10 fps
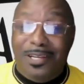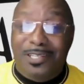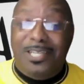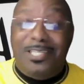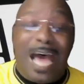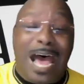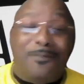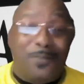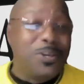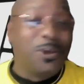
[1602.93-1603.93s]
to die
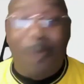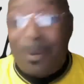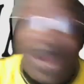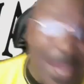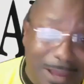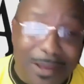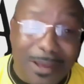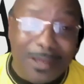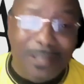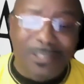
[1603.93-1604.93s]
for you and me.
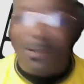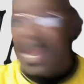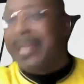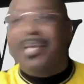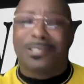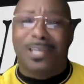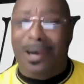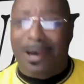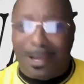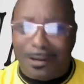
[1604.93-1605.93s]
So that is
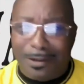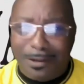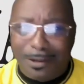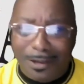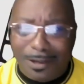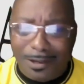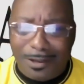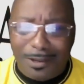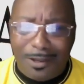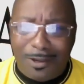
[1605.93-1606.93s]
good.
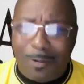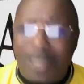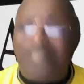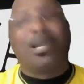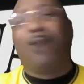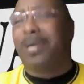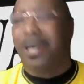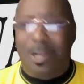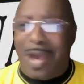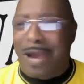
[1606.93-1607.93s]
What's so
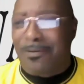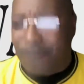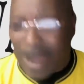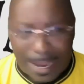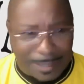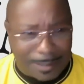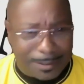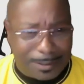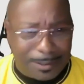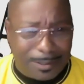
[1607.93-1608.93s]
good about Friday?
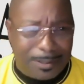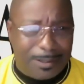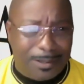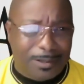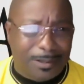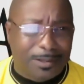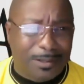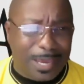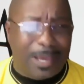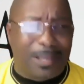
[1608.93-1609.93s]

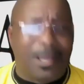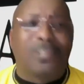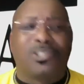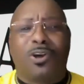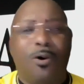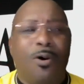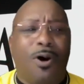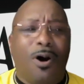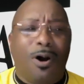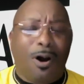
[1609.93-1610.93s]
Yeah. So
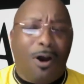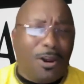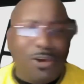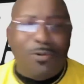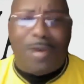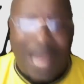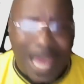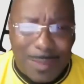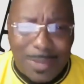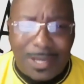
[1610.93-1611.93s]
are you
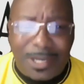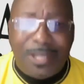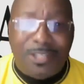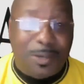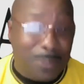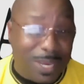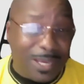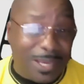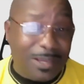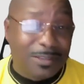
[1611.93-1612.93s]
claiming to
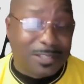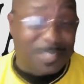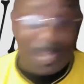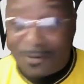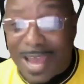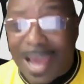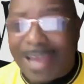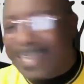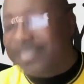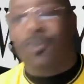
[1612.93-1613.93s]
be the Son of God?
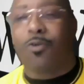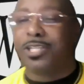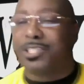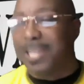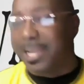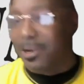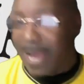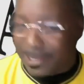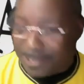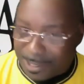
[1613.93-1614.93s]
That's the question they go
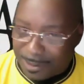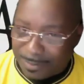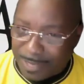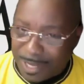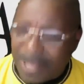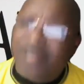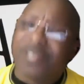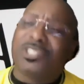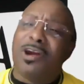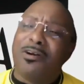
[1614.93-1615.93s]
ask him.
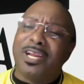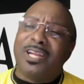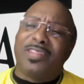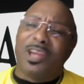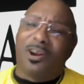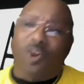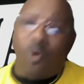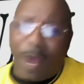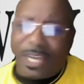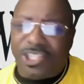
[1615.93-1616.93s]
Turning their
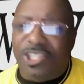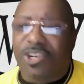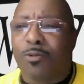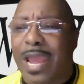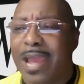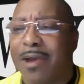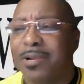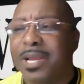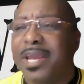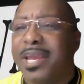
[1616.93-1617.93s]
question around,
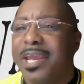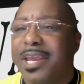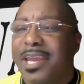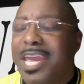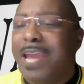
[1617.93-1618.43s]
he